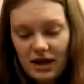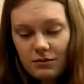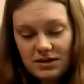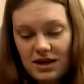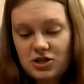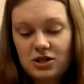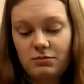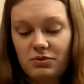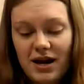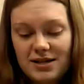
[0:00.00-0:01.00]
I was actually
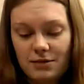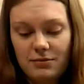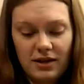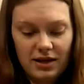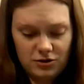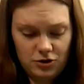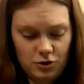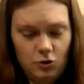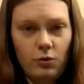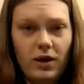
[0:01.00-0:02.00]
impressed. I mean, that's
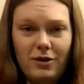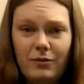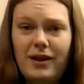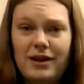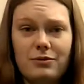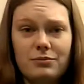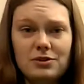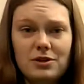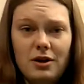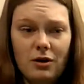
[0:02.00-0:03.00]
two wearable items